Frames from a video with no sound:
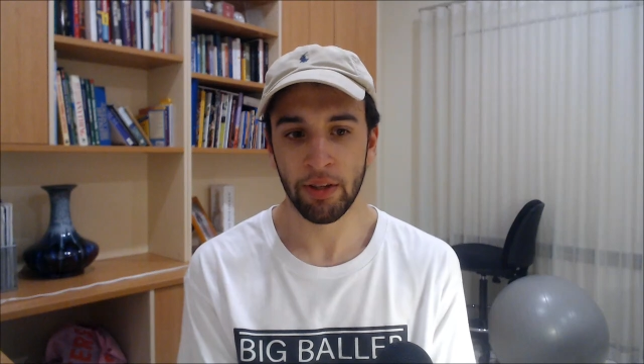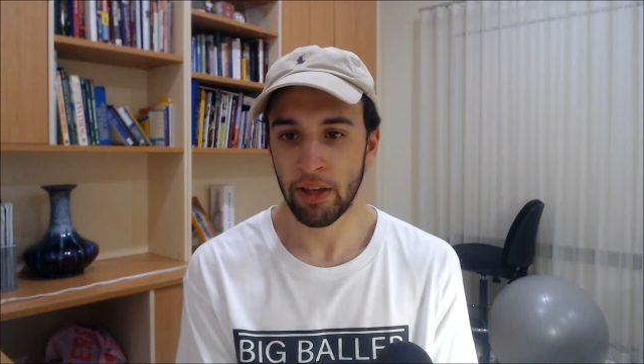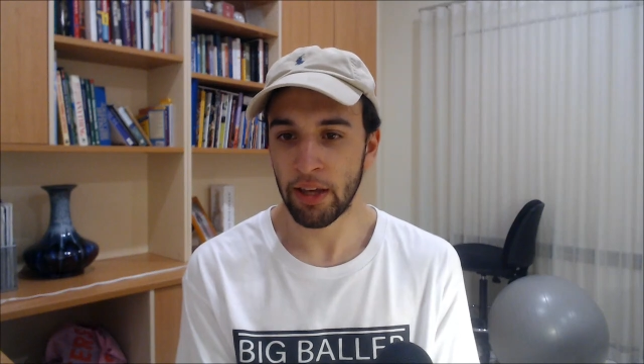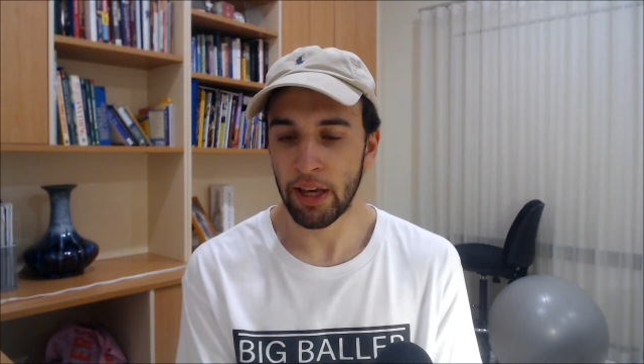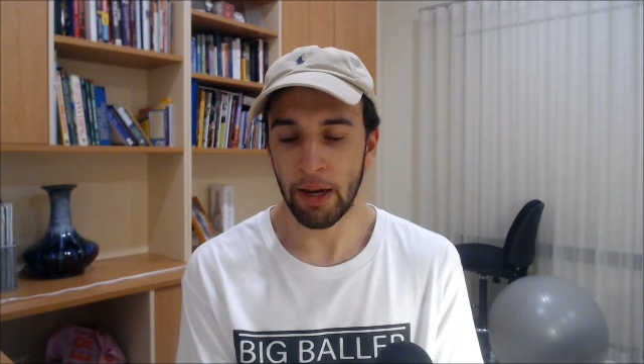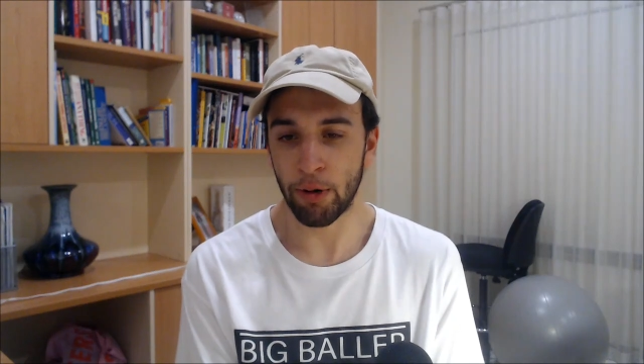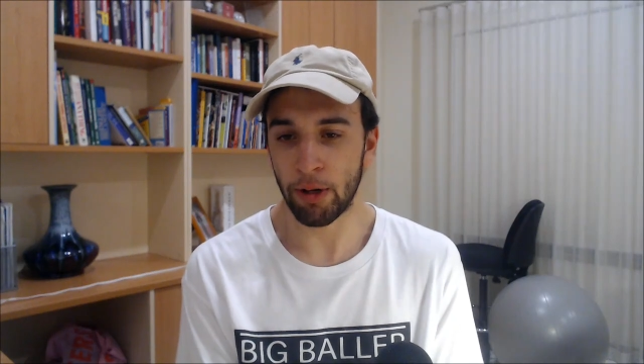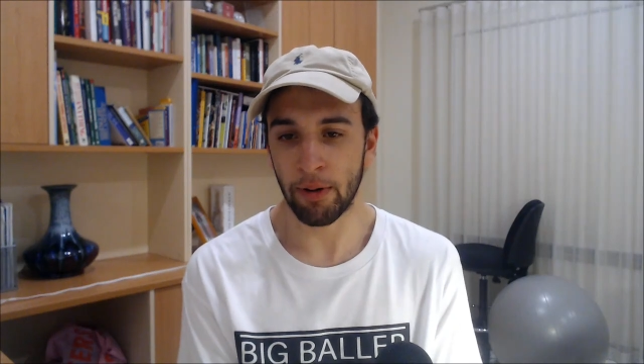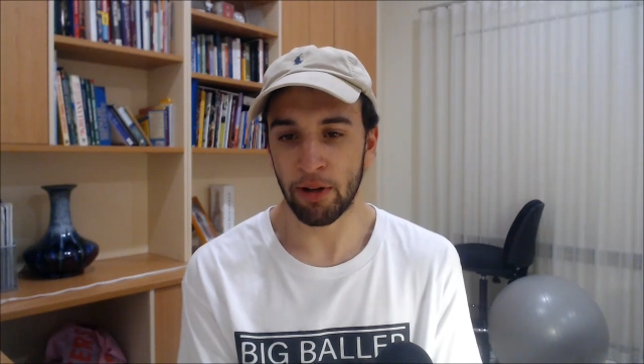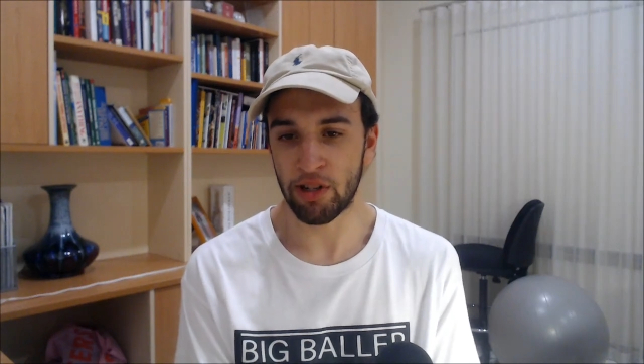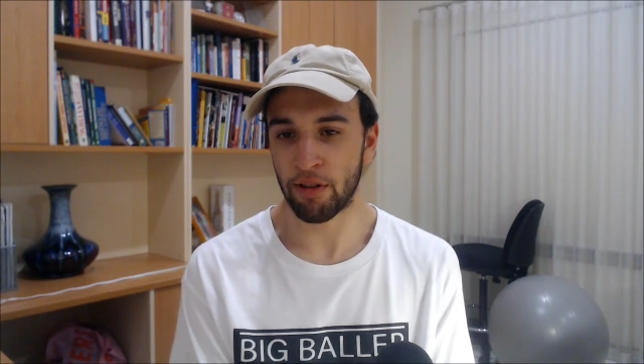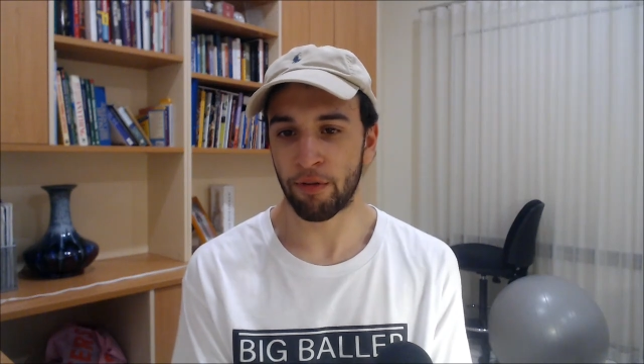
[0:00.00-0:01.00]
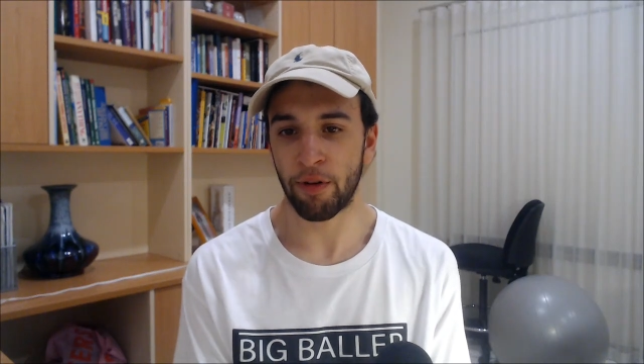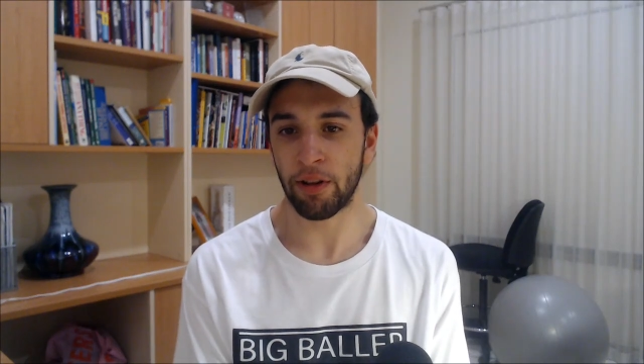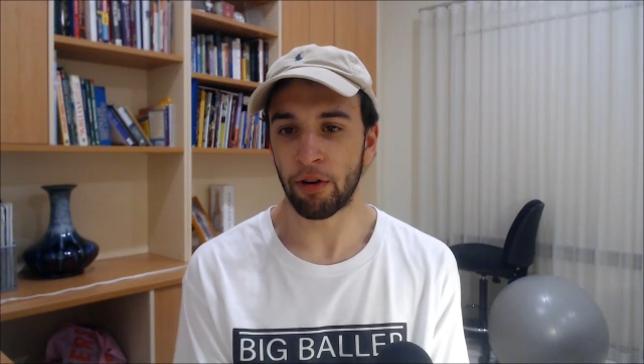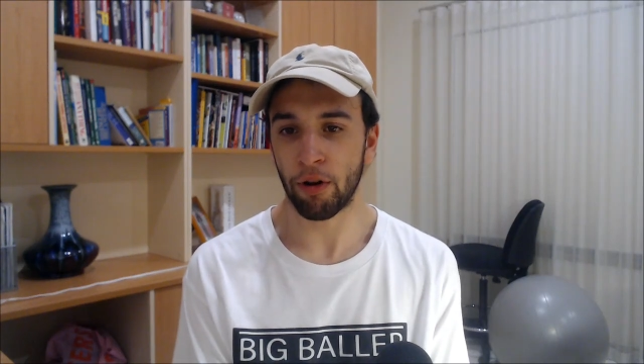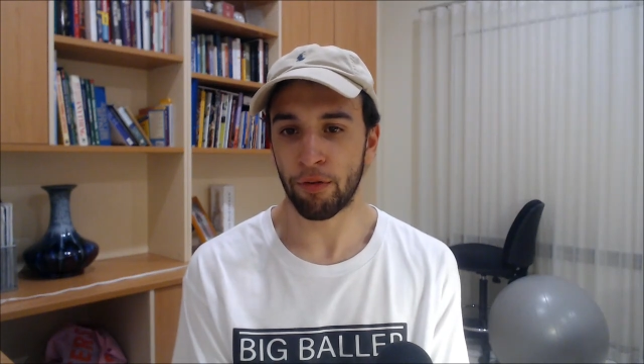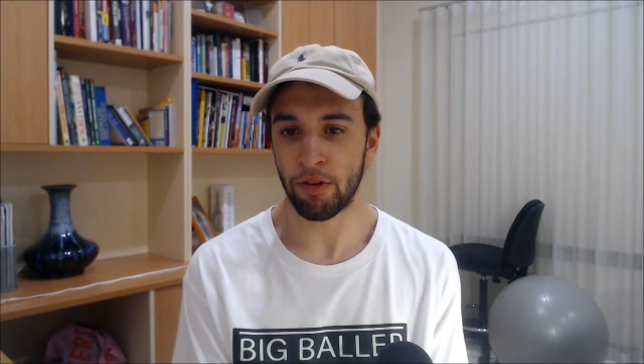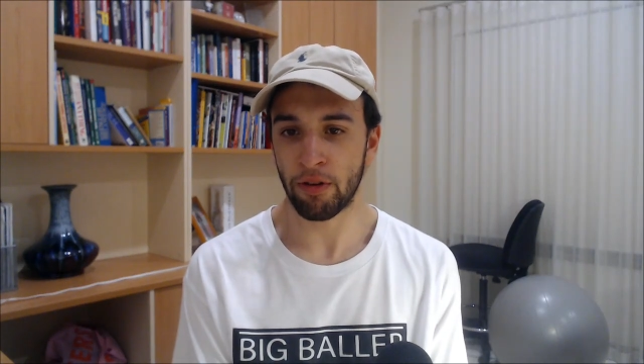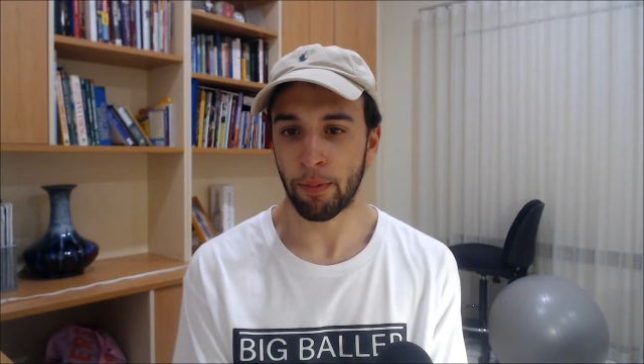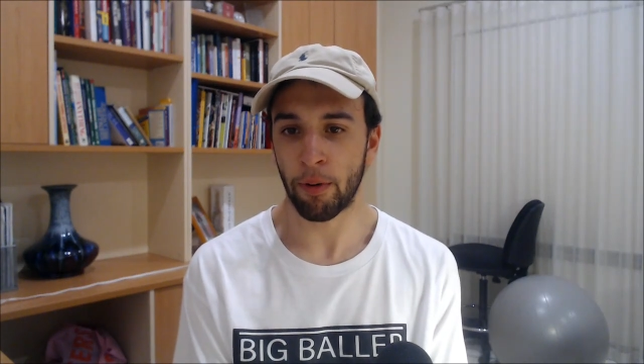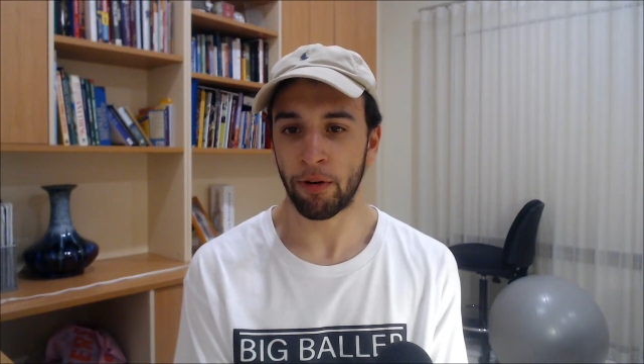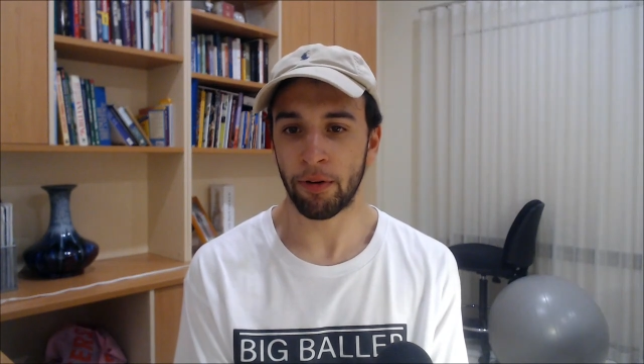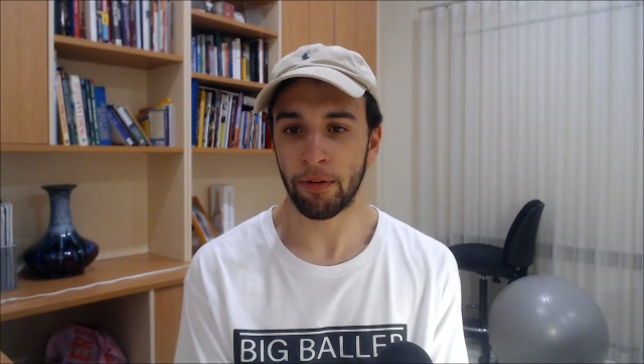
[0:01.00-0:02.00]
he pretty much just fended off his
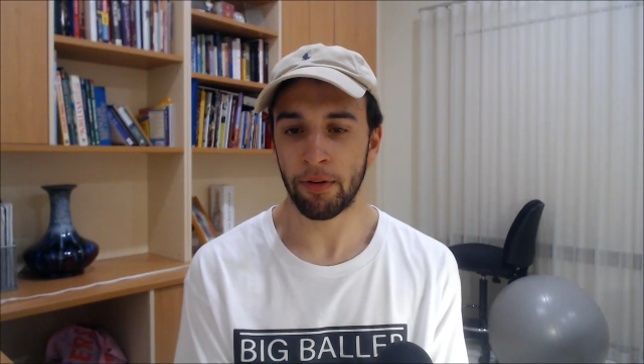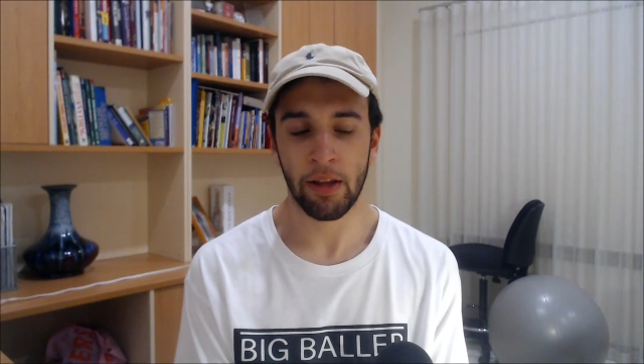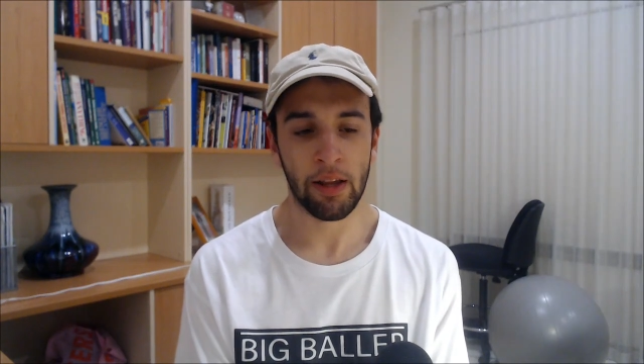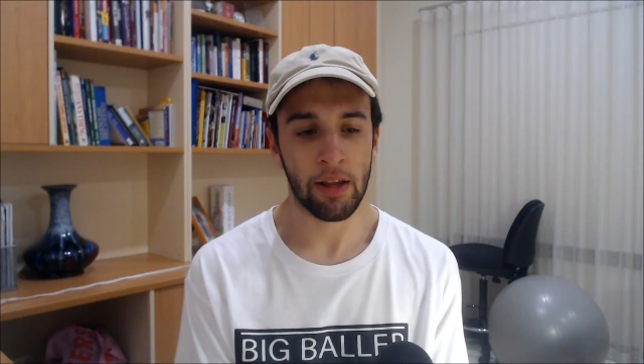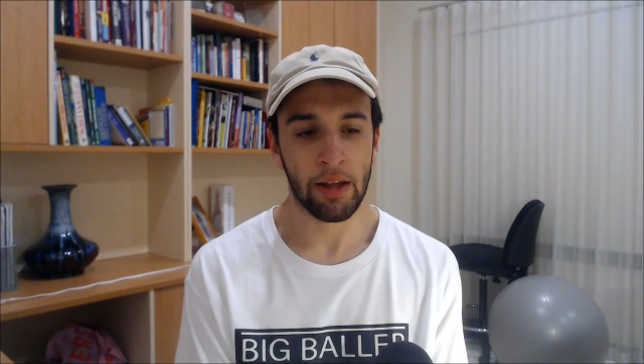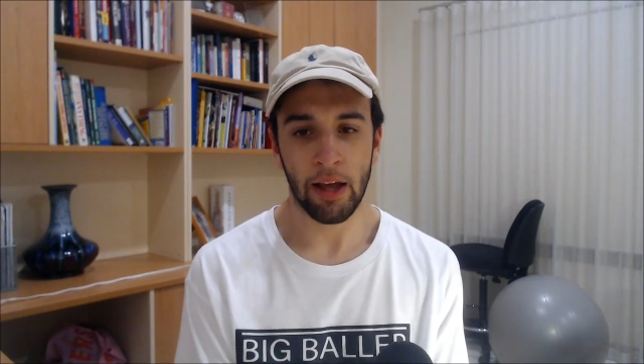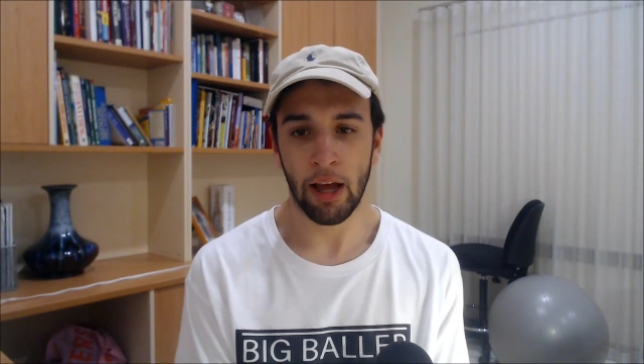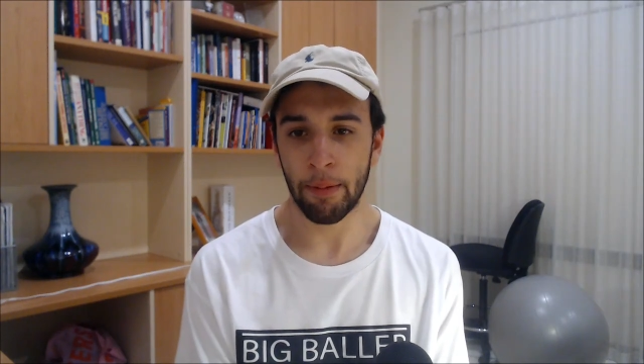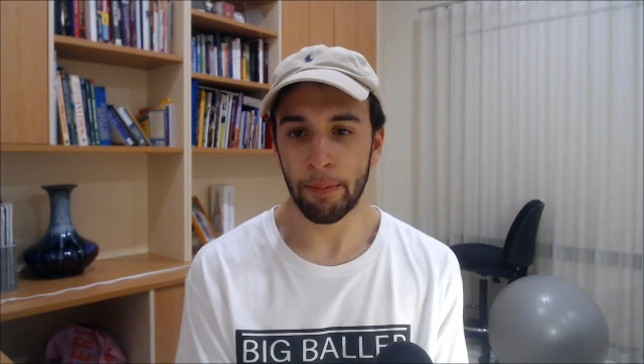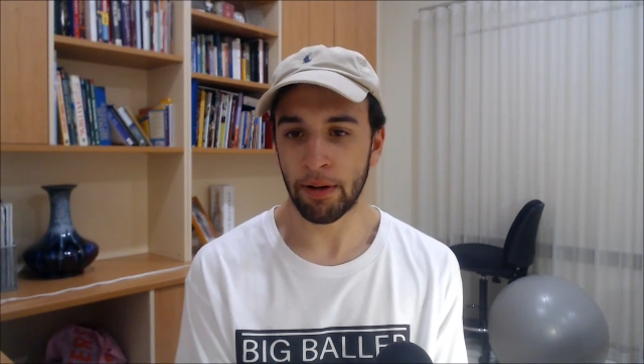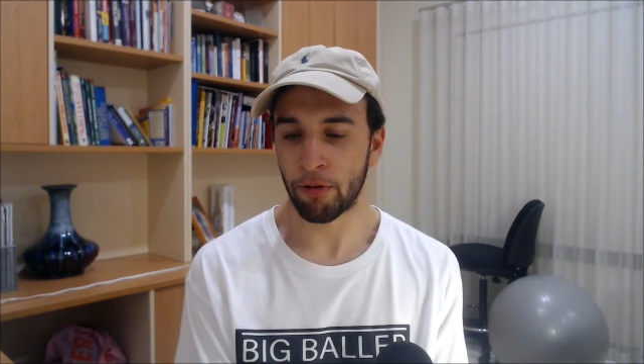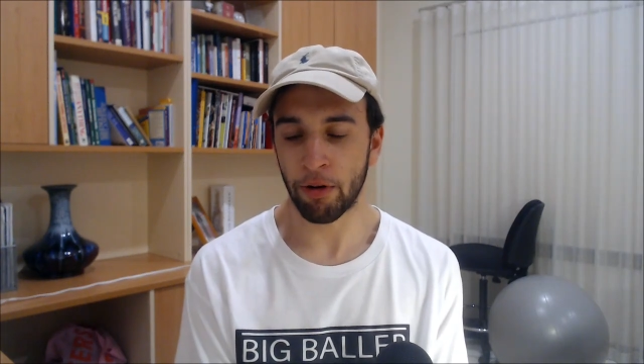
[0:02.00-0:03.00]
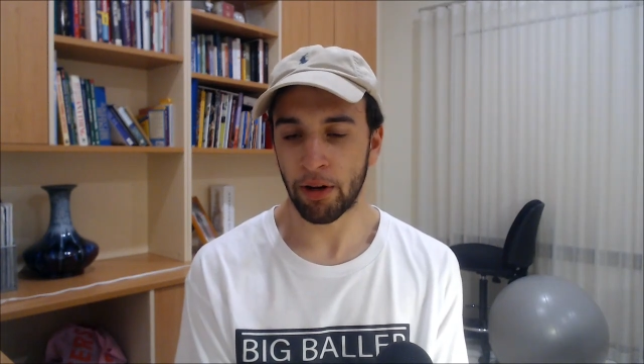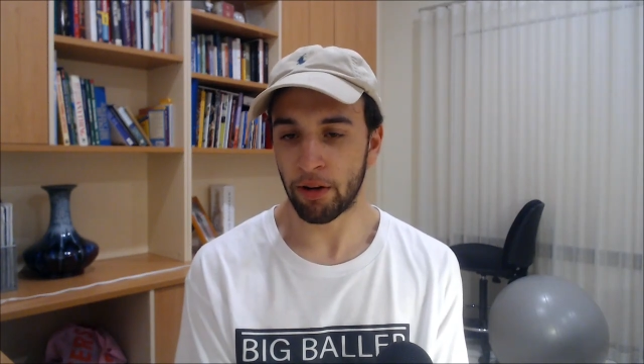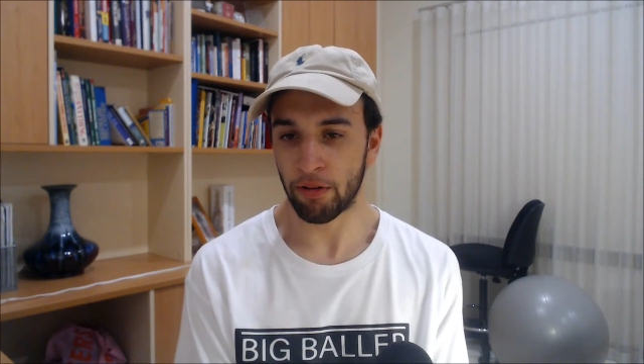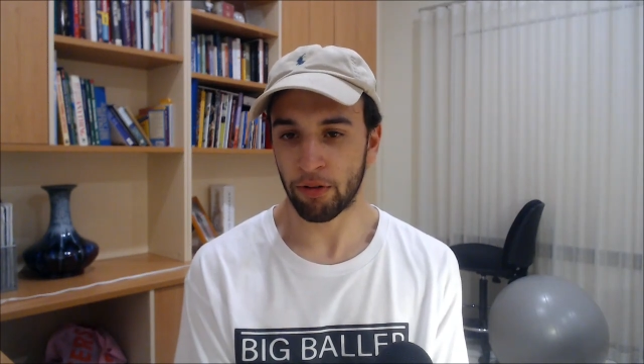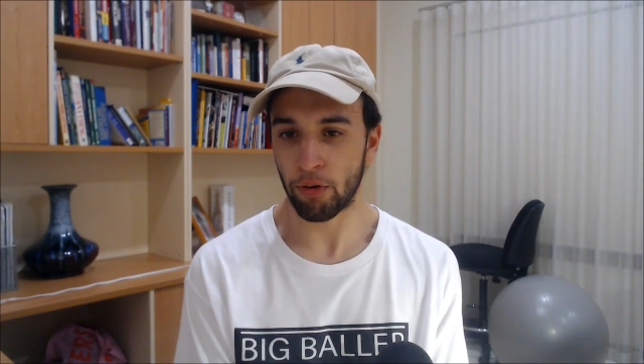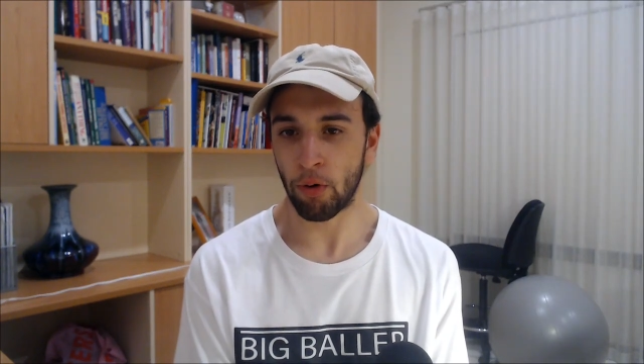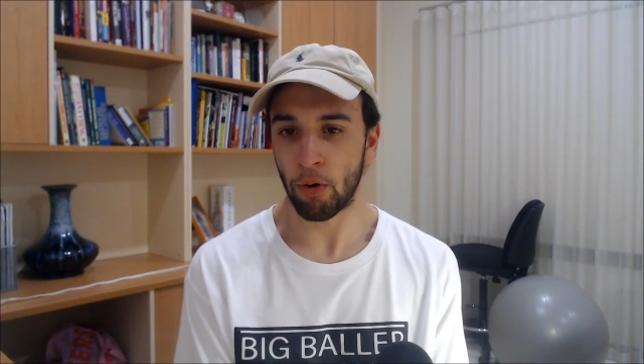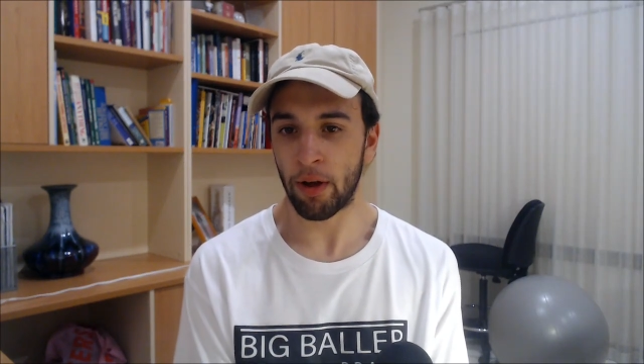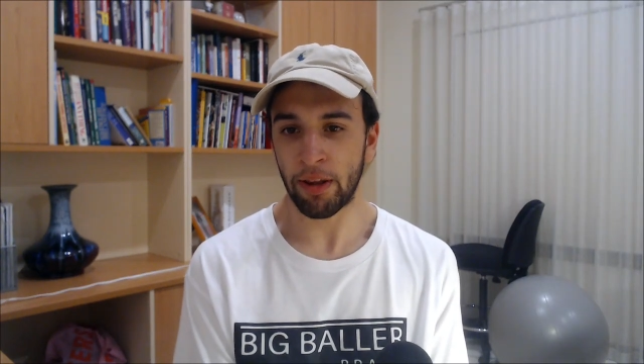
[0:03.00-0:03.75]
opponent and created a score.